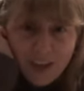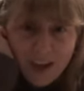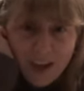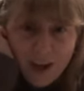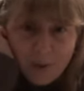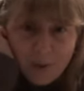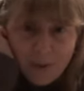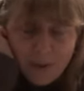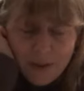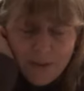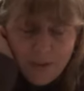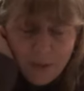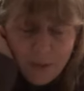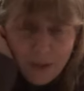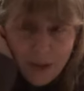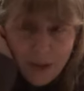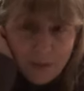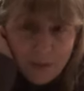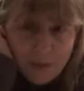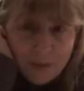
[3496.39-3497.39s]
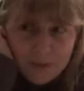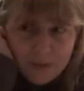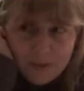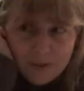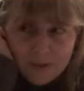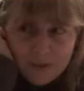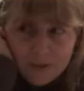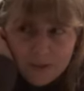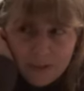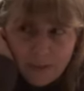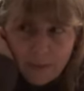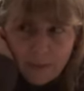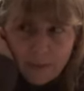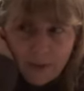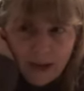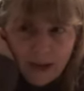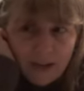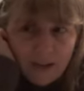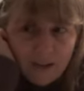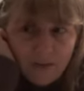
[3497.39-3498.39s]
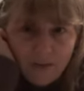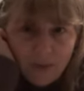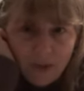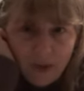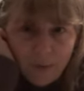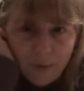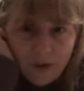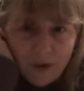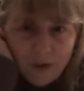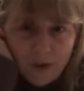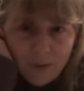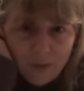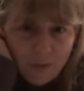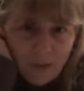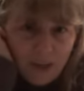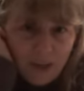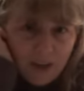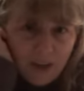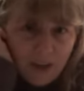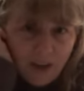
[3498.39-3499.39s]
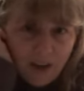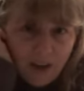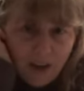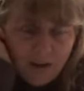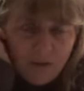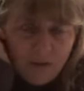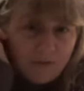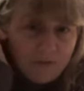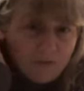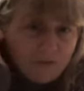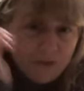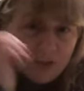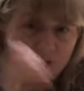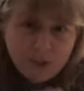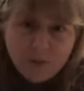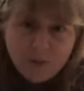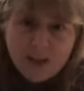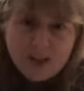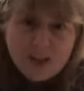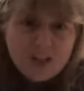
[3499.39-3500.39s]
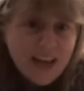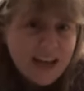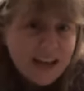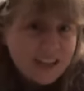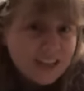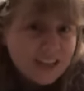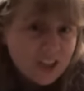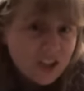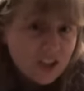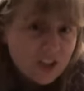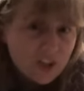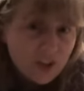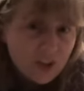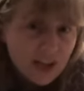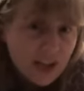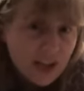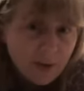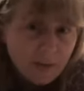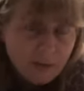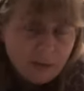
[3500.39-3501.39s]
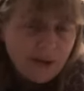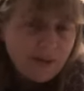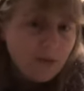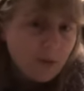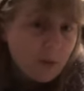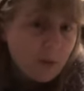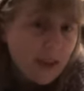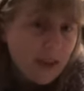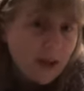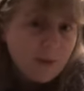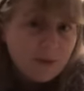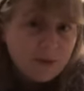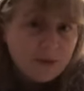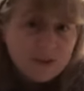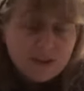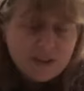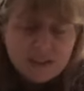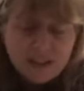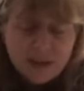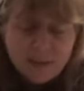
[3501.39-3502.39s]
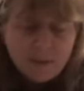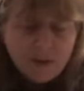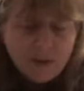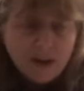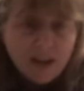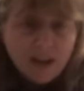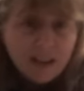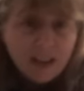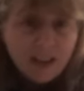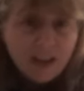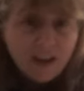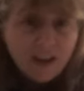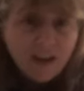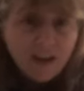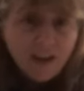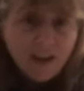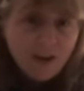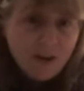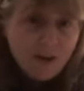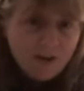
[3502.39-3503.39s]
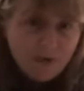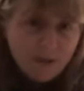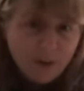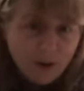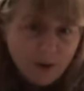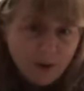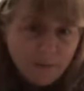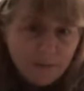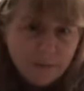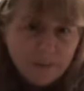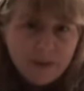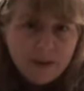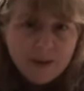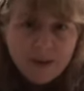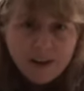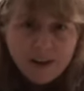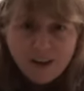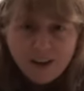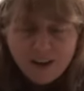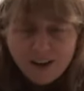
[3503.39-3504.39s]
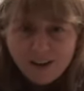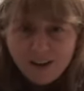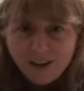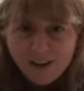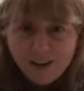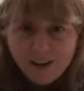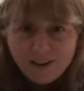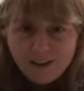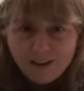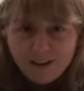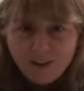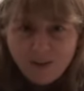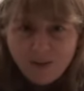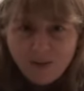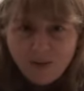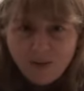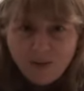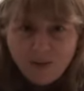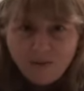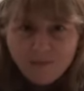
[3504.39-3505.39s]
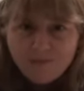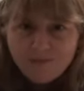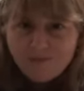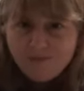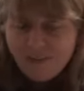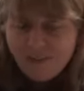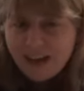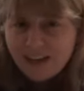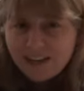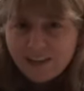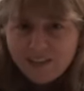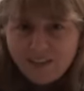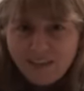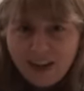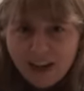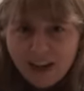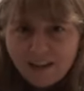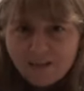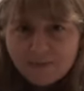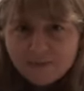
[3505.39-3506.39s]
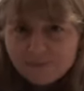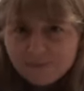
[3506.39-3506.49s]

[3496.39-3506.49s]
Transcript: I will never be able to separate it from being of Jewish ancestry. I will never be able to separate it from, you know, the fact that,